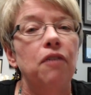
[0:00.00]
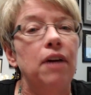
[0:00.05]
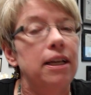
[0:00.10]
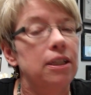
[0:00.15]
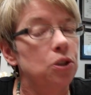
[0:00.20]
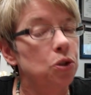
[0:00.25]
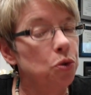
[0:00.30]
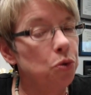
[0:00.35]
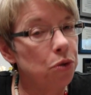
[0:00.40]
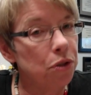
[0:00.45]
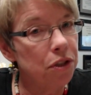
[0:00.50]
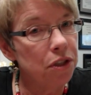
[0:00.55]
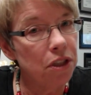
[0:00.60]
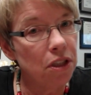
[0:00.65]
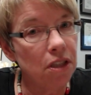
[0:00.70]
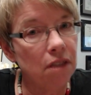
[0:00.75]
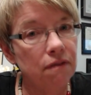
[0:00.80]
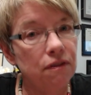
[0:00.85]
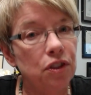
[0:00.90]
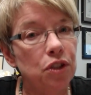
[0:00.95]
as
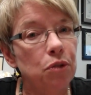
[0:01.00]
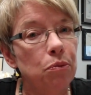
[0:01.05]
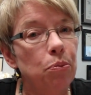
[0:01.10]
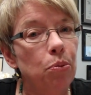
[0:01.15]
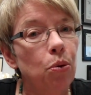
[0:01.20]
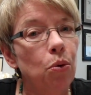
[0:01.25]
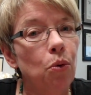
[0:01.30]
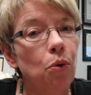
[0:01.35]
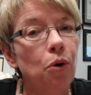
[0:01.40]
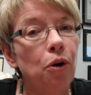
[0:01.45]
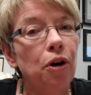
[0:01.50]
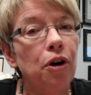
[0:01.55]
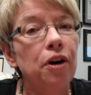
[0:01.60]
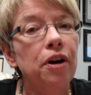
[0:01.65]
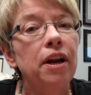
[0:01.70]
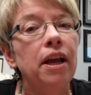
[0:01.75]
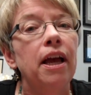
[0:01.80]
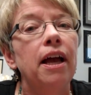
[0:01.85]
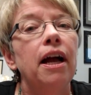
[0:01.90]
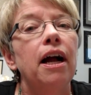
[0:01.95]
sources of
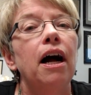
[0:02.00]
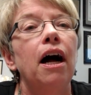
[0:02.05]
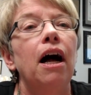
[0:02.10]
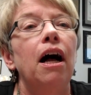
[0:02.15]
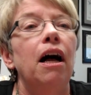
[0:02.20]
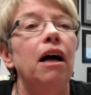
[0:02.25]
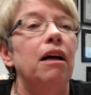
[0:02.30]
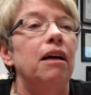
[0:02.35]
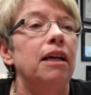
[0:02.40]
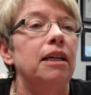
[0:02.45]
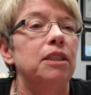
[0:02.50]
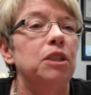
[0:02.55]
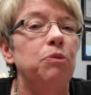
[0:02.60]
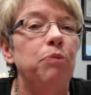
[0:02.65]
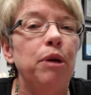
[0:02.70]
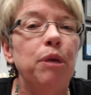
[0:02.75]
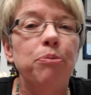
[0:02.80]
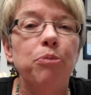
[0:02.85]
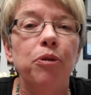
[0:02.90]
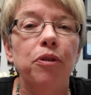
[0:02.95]
support, as
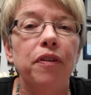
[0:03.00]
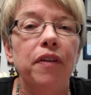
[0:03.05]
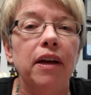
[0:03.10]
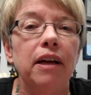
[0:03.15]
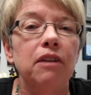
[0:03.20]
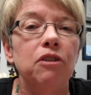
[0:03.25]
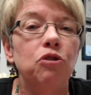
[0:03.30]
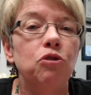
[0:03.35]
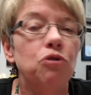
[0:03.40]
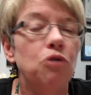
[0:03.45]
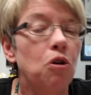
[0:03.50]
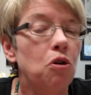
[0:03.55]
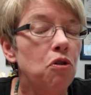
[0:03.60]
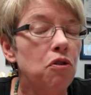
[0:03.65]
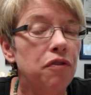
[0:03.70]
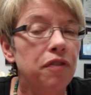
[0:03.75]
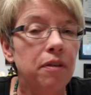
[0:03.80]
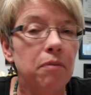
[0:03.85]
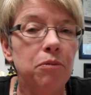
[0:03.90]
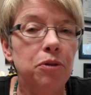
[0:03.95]
people that
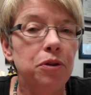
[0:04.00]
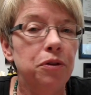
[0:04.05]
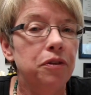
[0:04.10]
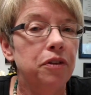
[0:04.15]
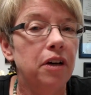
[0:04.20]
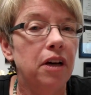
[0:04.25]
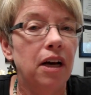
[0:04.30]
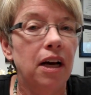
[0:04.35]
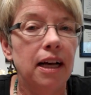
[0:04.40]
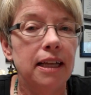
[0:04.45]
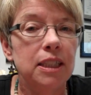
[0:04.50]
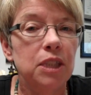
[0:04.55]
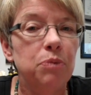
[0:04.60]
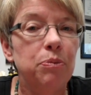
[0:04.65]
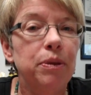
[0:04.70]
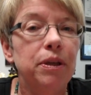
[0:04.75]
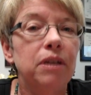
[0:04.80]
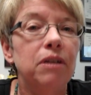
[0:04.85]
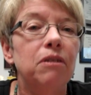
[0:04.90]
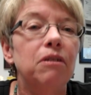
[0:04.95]
drove them to the
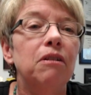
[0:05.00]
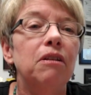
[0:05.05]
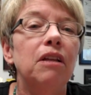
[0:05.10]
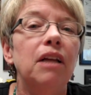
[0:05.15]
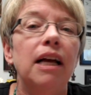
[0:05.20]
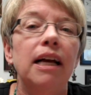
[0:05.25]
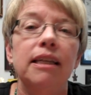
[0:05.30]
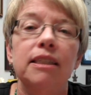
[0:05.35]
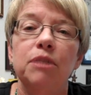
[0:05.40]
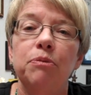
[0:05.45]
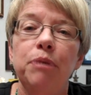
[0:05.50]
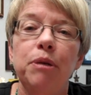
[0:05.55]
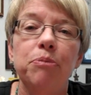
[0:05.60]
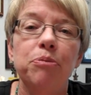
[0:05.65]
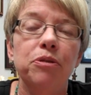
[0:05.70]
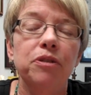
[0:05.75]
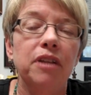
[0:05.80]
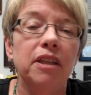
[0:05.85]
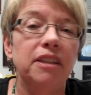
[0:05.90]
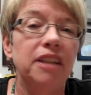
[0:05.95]
hospital, as
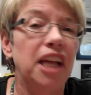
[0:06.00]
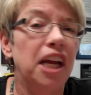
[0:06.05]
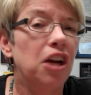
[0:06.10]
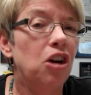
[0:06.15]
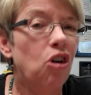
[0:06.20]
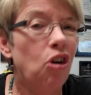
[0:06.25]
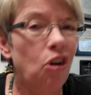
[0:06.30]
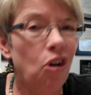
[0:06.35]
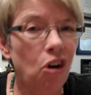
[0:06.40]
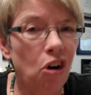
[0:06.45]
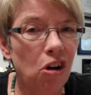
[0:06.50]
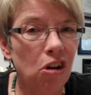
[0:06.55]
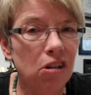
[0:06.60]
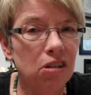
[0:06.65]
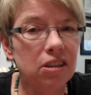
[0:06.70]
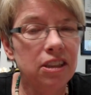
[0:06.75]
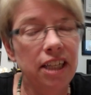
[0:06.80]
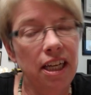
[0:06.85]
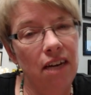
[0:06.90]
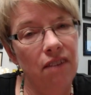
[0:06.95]
people that they
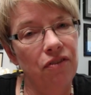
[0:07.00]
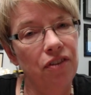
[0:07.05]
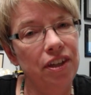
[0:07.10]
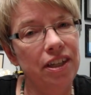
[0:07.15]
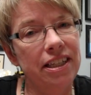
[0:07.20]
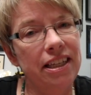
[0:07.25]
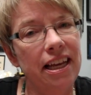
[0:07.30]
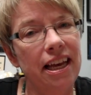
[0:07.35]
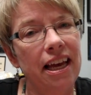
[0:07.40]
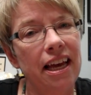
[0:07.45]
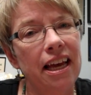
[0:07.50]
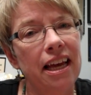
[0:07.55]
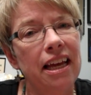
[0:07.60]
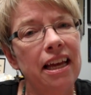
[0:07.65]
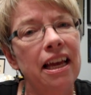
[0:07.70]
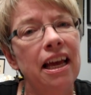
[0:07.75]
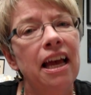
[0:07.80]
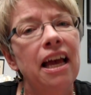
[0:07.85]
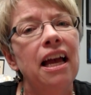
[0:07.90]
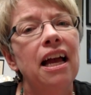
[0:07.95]
called every
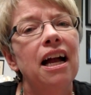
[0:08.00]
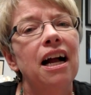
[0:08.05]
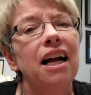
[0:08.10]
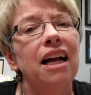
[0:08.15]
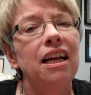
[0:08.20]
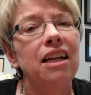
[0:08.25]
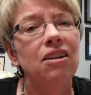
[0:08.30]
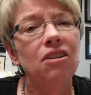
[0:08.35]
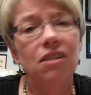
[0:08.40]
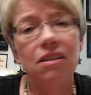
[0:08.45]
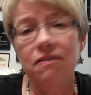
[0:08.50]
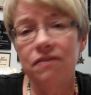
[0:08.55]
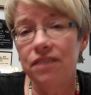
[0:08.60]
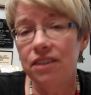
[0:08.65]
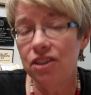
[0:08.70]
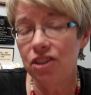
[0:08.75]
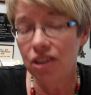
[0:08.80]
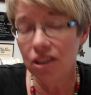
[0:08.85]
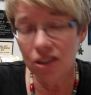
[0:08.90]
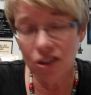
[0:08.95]
day. And
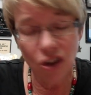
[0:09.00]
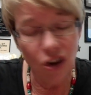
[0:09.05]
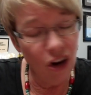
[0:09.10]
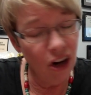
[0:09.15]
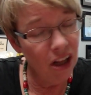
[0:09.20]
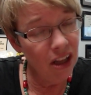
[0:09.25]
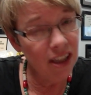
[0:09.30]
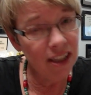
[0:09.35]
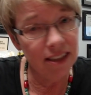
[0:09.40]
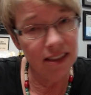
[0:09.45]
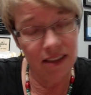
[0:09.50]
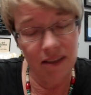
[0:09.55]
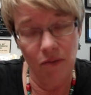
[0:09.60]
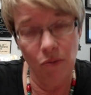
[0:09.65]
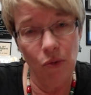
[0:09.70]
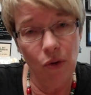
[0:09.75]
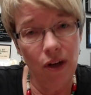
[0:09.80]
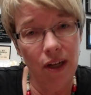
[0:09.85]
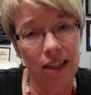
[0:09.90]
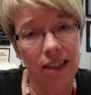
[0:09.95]
often just calling
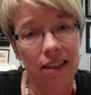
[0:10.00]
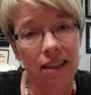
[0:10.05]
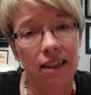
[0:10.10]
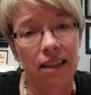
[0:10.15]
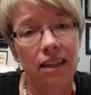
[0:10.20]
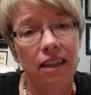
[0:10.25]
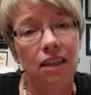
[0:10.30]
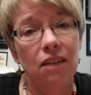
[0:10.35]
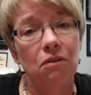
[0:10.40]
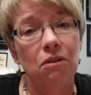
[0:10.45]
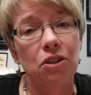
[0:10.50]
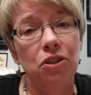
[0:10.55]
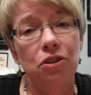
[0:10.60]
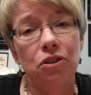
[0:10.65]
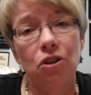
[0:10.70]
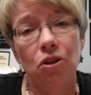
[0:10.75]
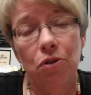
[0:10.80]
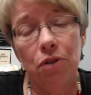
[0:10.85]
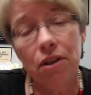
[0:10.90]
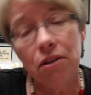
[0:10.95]
someone when
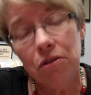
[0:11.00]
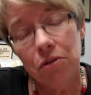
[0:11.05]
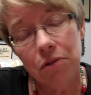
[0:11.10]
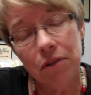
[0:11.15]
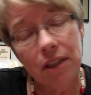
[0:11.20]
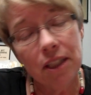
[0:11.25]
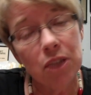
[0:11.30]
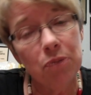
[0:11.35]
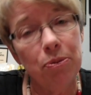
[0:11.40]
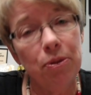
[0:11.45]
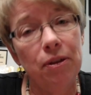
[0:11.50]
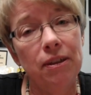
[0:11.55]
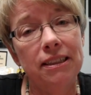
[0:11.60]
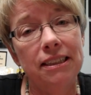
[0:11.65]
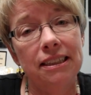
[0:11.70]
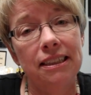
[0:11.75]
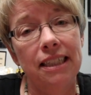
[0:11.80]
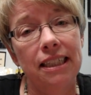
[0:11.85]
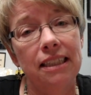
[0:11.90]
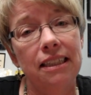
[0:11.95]
you're going through an
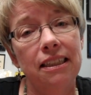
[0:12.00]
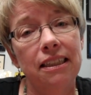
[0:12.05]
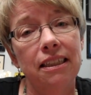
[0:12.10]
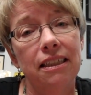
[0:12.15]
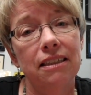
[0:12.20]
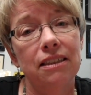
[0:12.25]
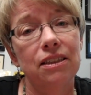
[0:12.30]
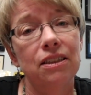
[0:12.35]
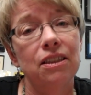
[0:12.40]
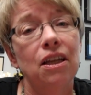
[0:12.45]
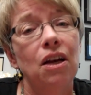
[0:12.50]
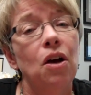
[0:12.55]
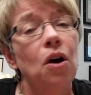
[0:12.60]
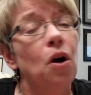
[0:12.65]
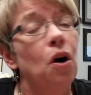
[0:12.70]
experience like this